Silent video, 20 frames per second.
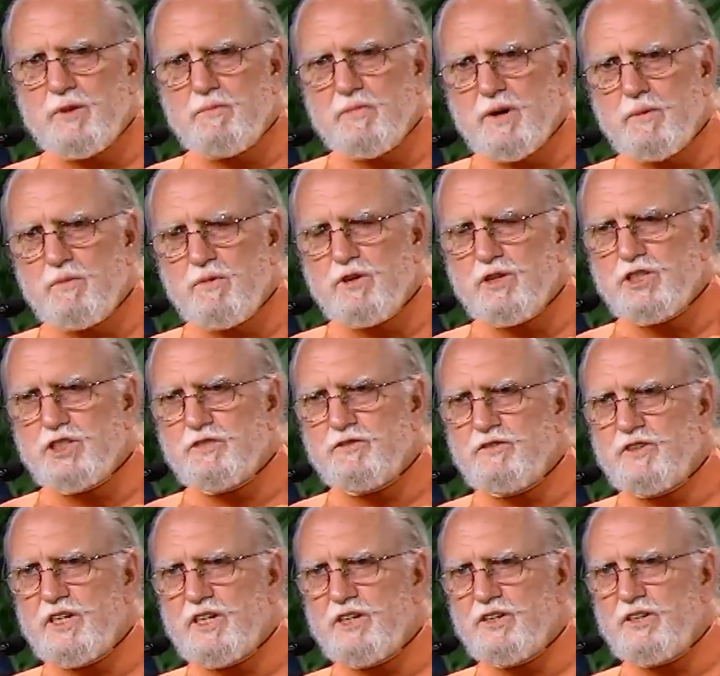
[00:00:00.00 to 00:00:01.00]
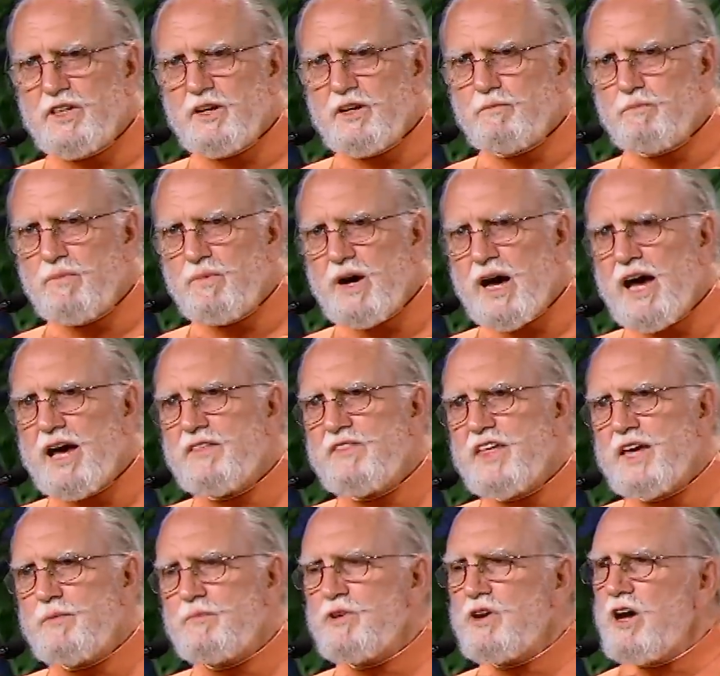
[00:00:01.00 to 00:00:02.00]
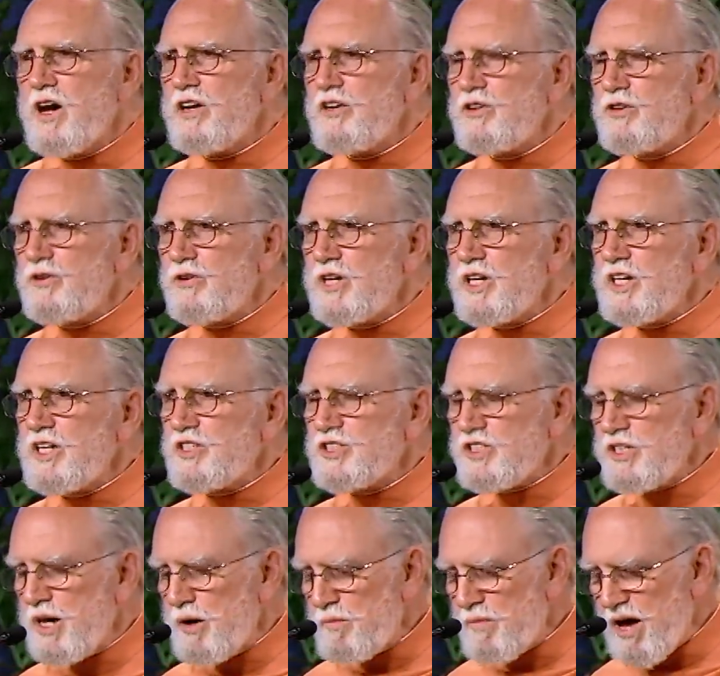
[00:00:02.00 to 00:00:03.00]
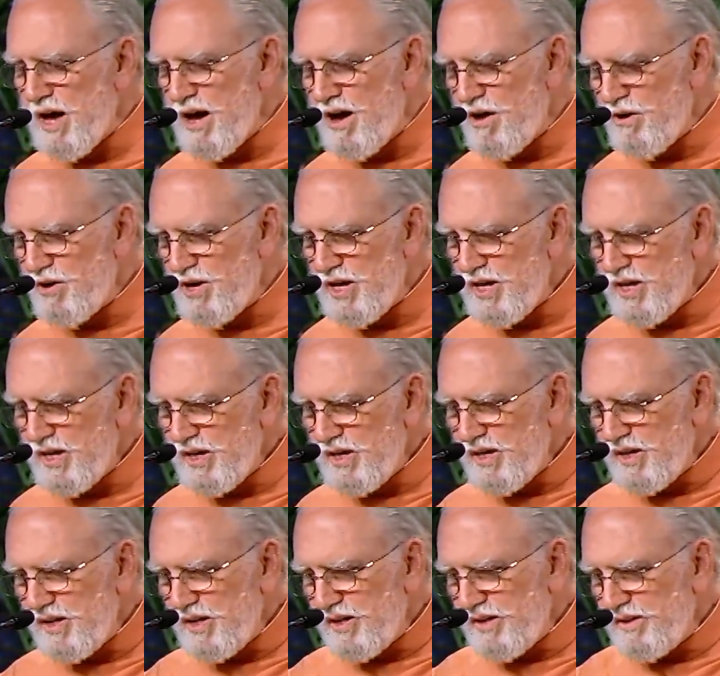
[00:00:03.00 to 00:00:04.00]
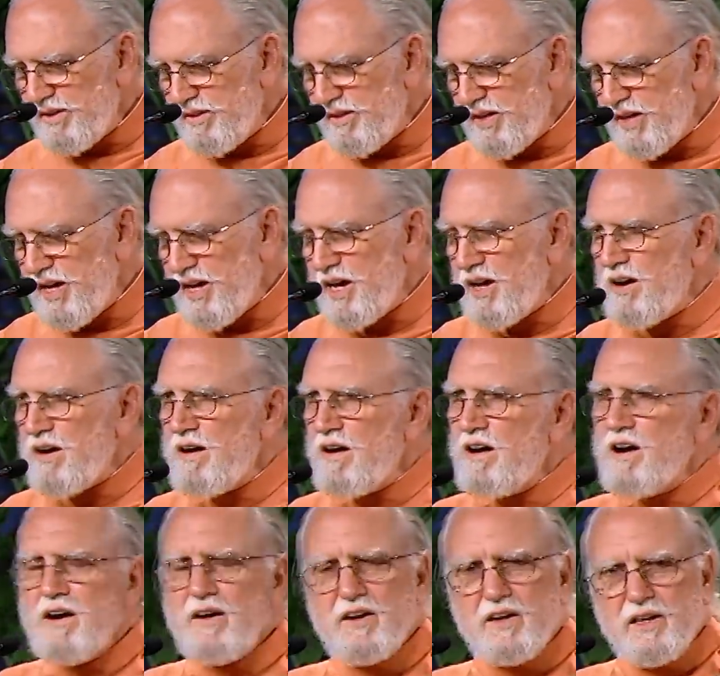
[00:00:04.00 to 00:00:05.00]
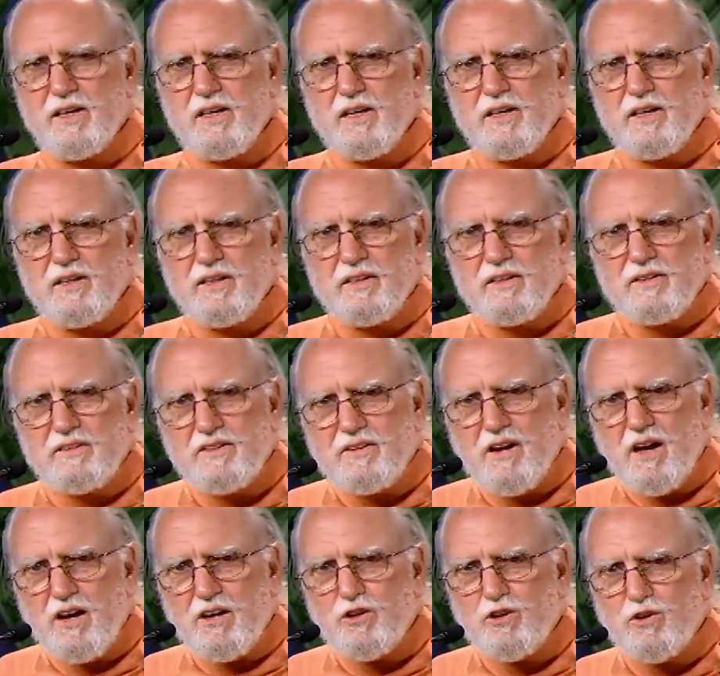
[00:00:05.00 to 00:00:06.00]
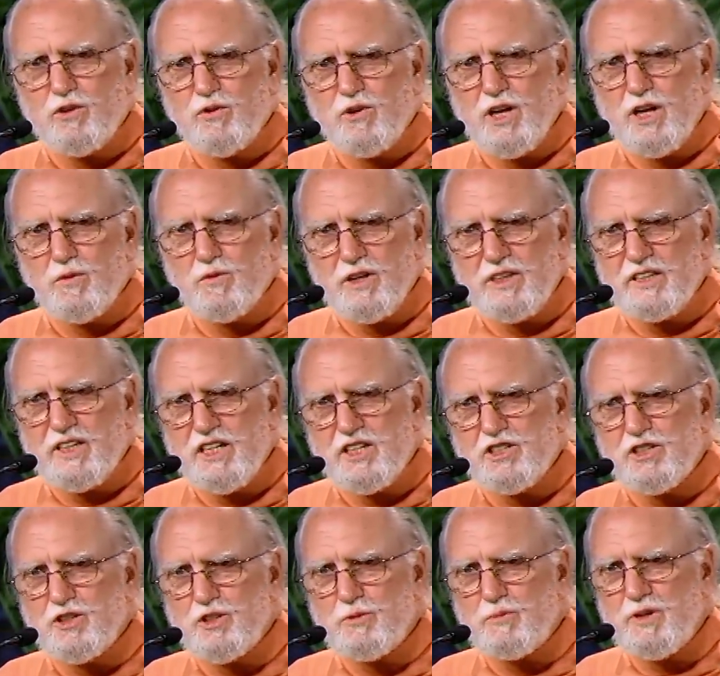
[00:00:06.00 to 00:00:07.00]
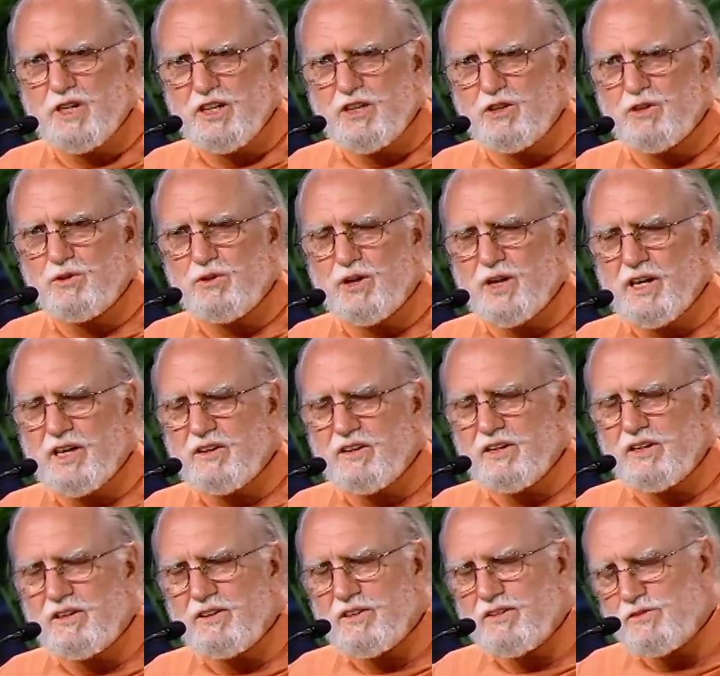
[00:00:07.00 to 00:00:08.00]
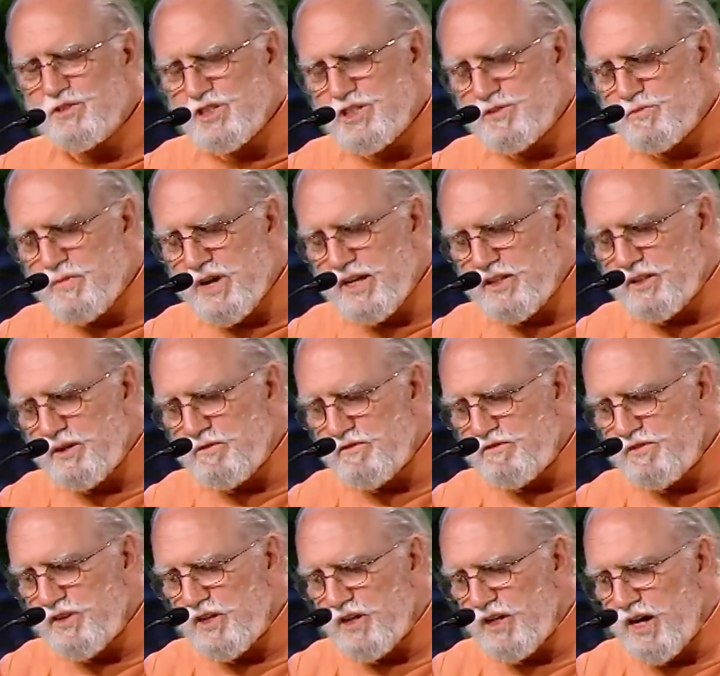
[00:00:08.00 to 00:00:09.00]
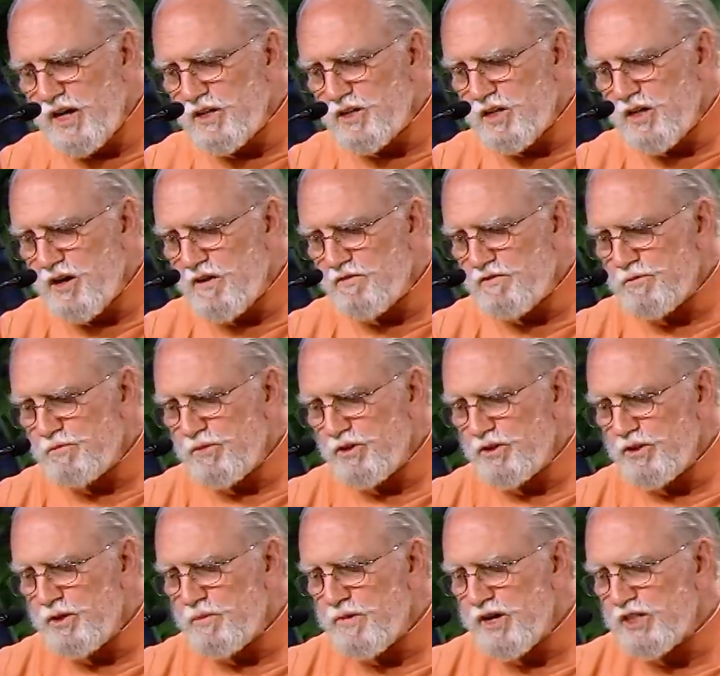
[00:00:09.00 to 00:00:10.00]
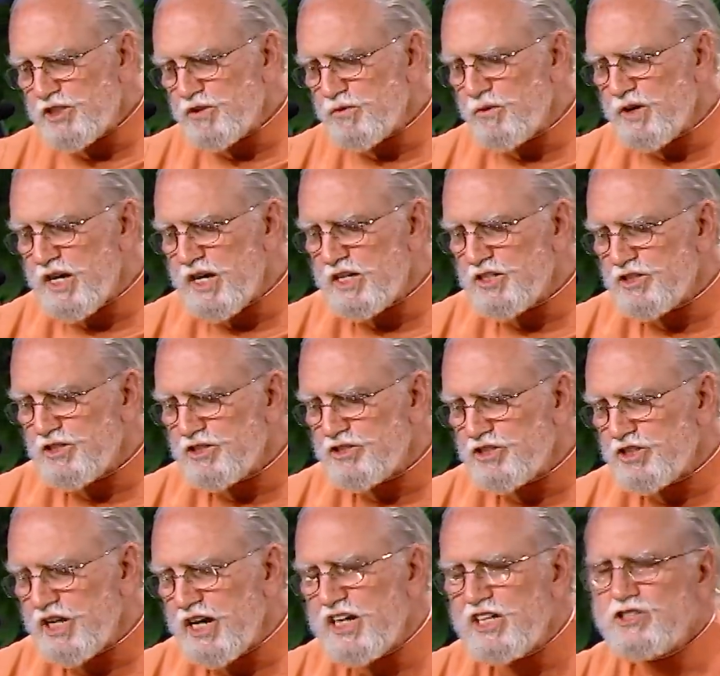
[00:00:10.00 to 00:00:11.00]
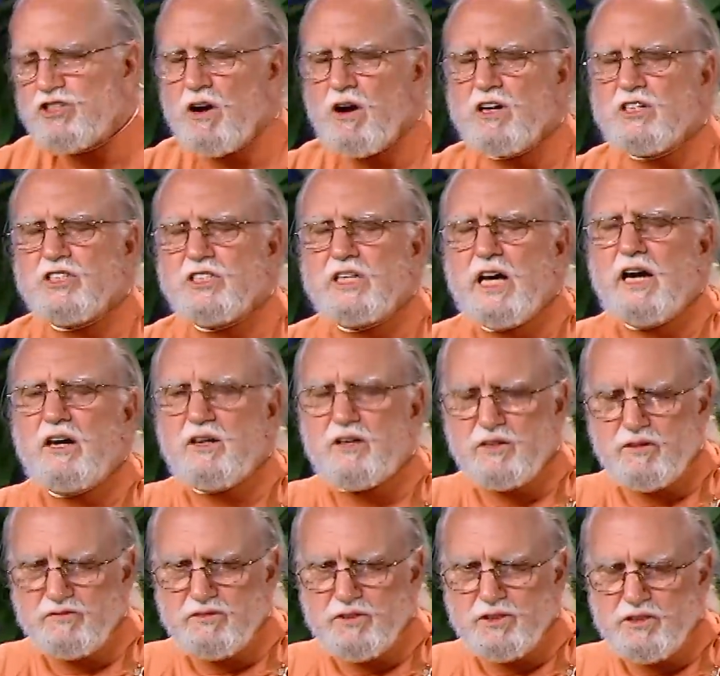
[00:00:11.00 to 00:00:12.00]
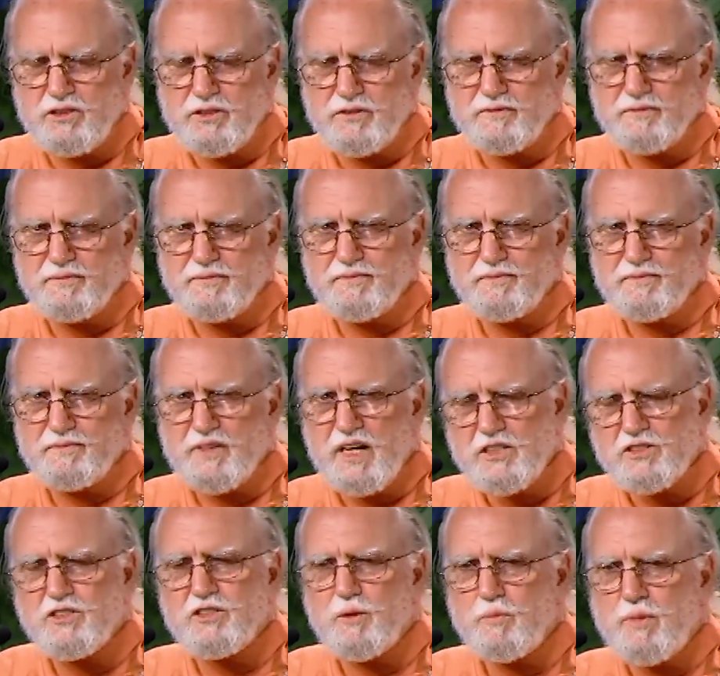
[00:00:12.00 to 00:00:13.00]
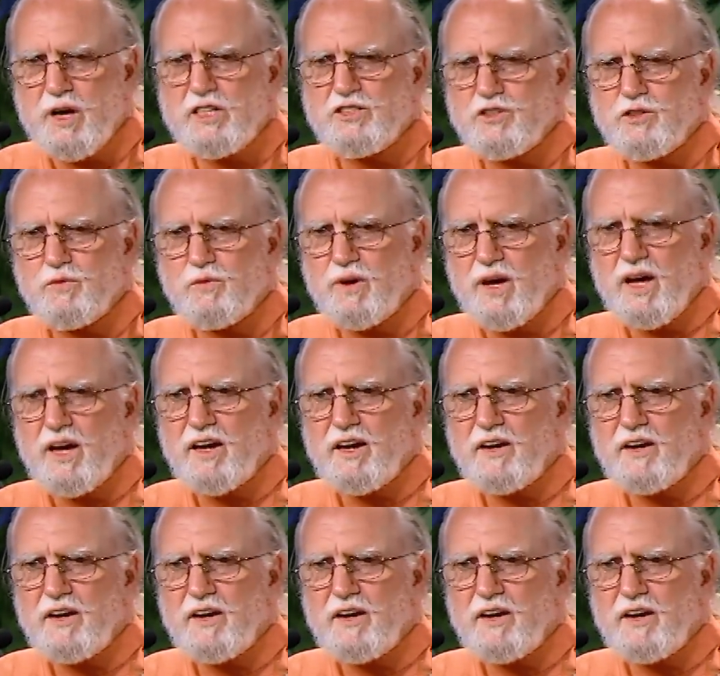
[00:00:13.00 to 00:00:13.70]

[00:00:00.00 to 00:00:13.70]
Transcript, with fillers: members feel that by them not doing it somehow they are not doing what they should be doing. It shouldn't make them feel uncomfortable. The best way is to change ourselves. That's the best way.